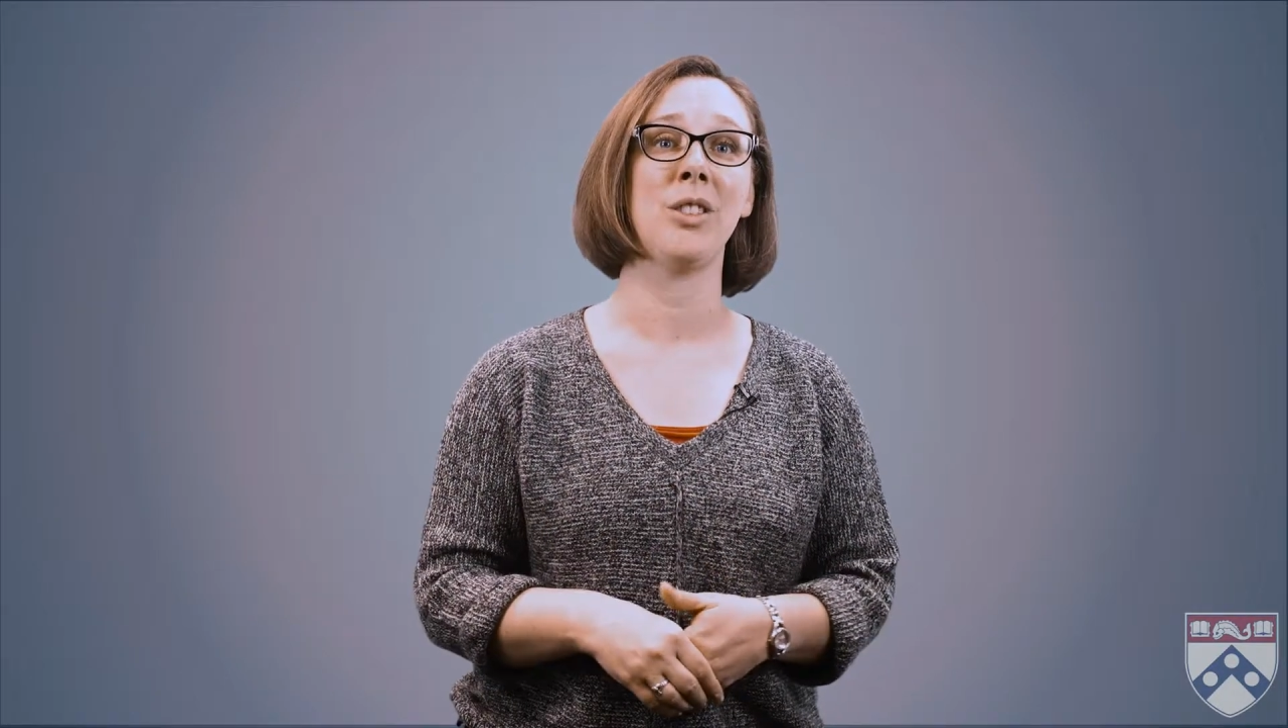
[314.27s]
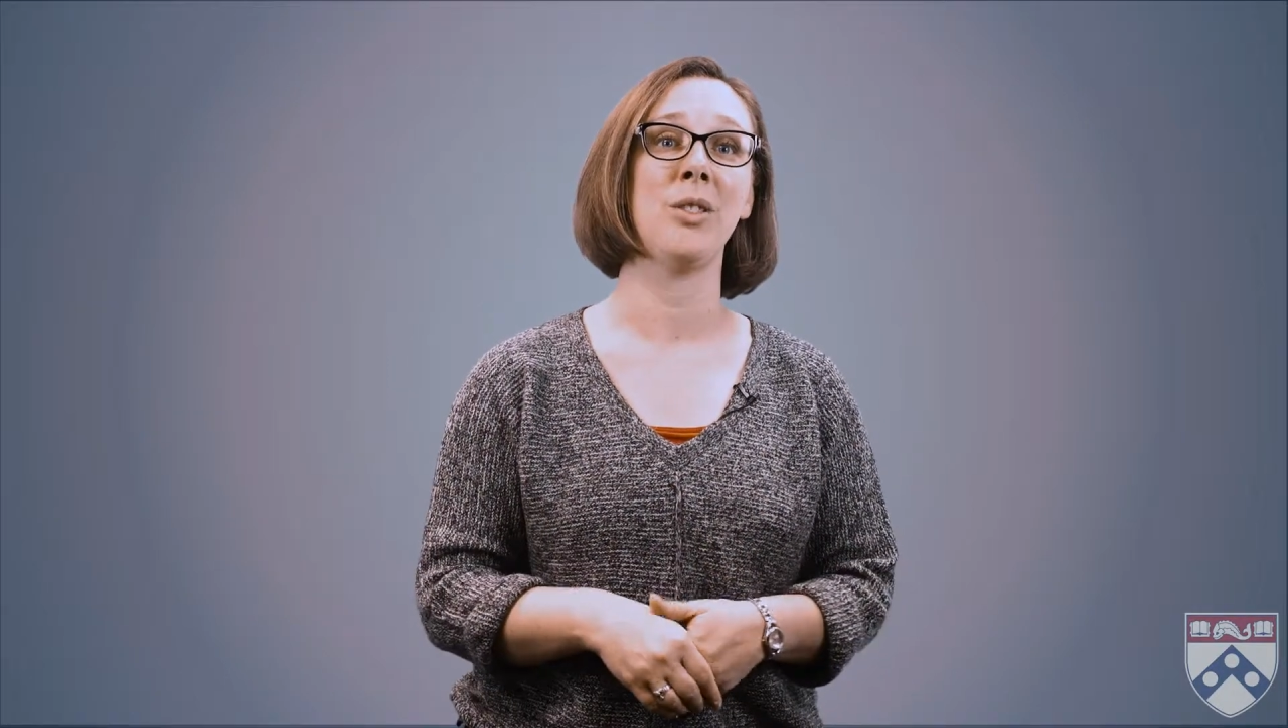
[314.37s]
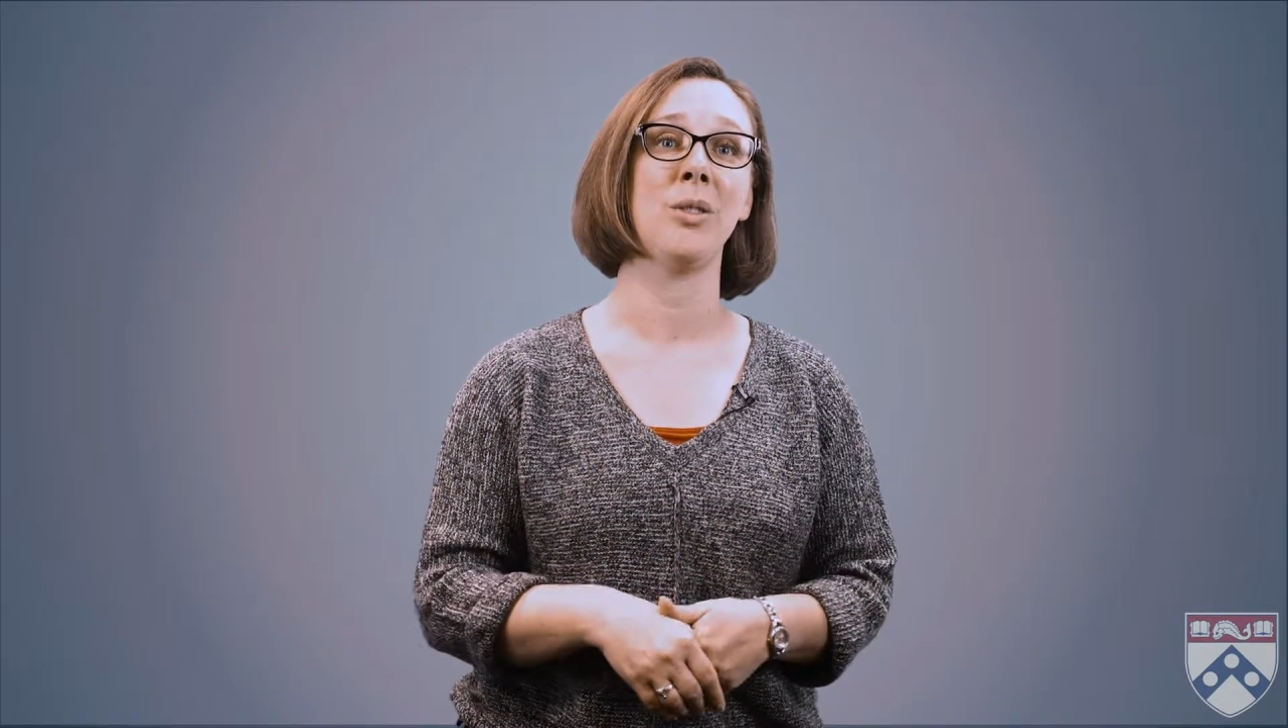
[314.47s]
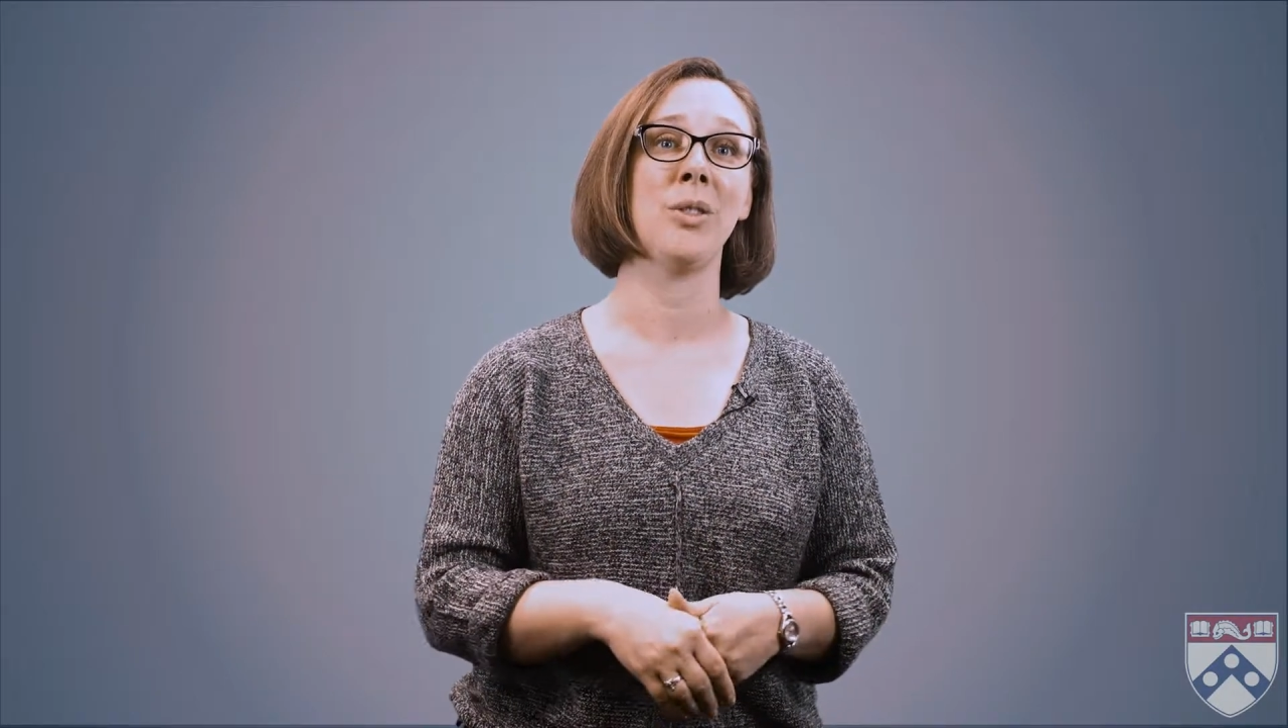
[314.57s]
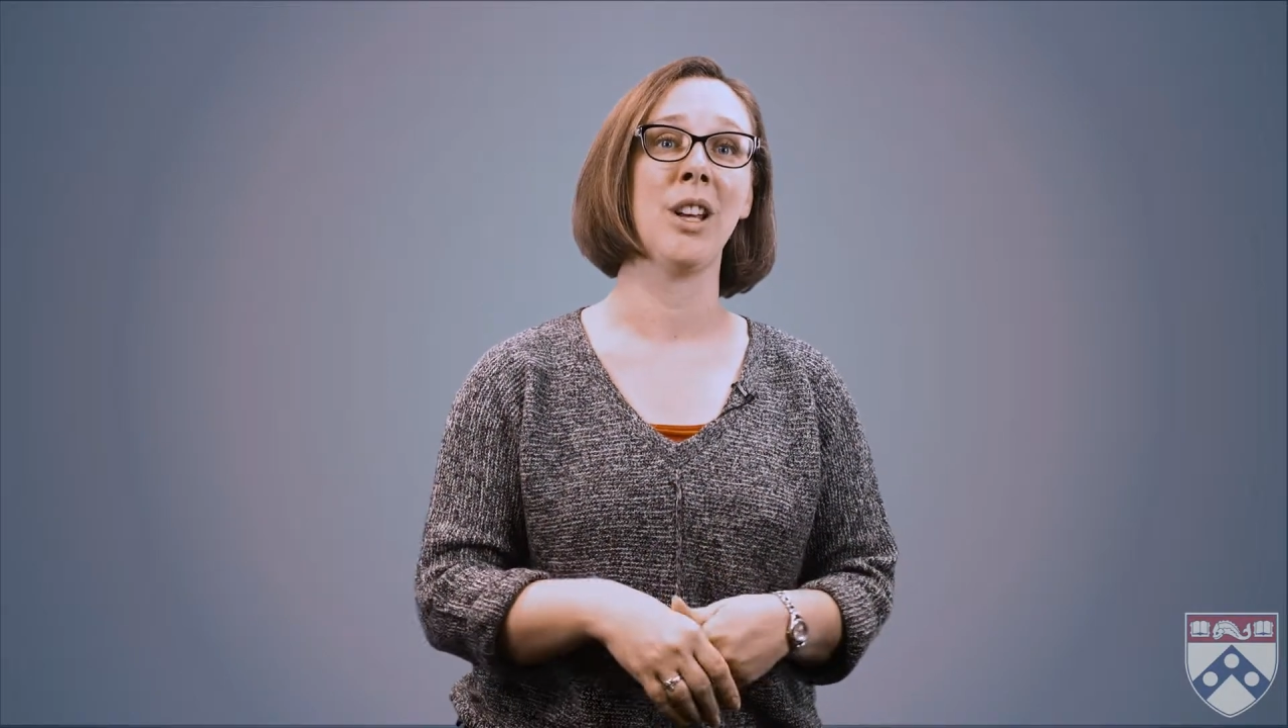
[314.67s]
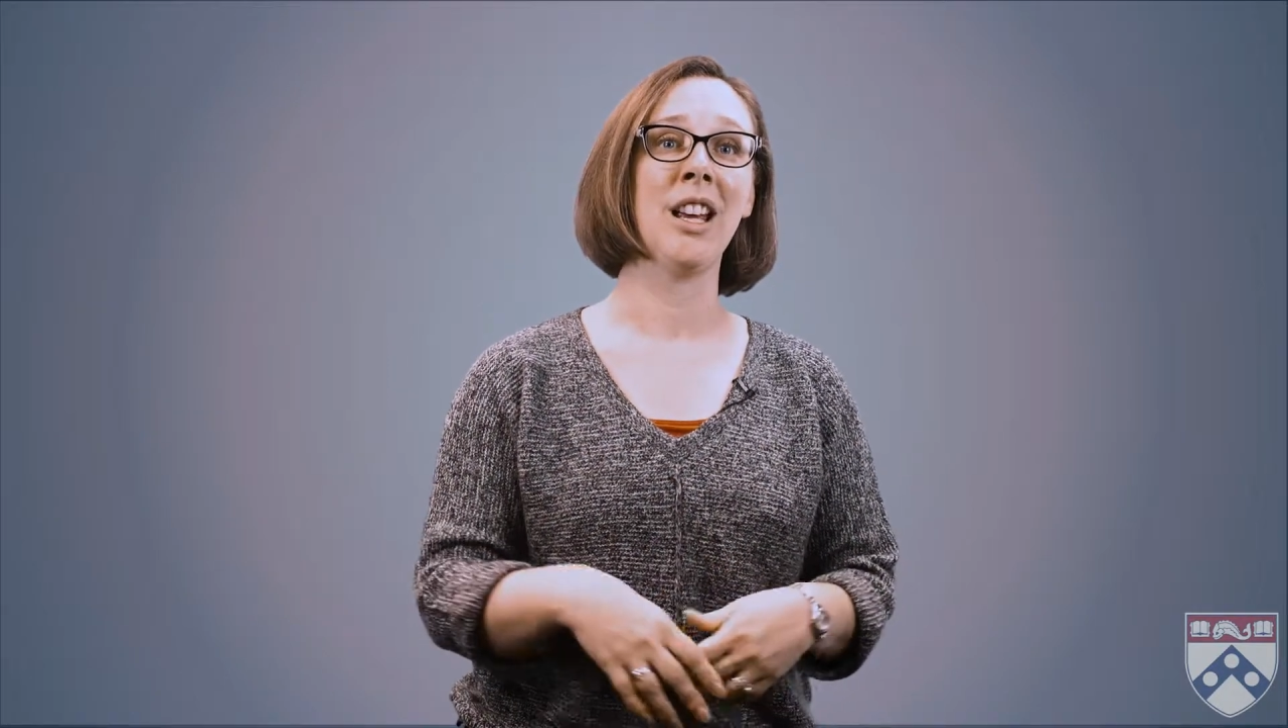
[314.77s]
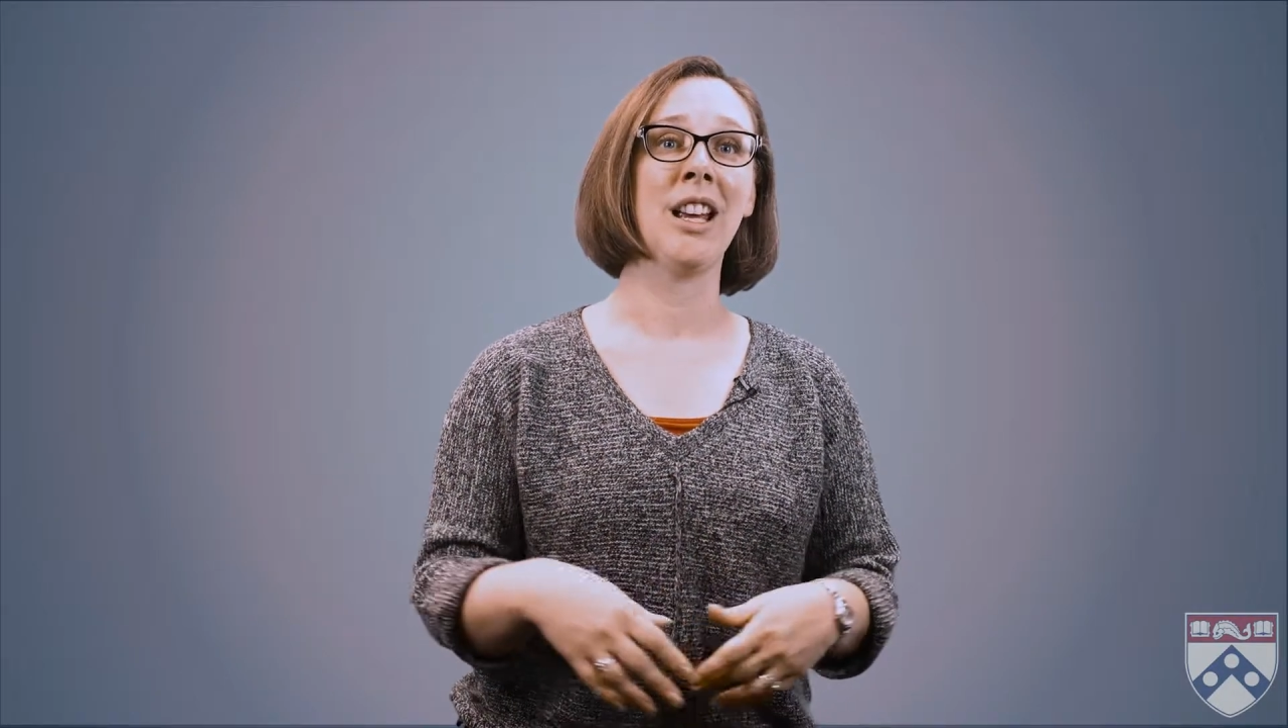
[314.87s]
to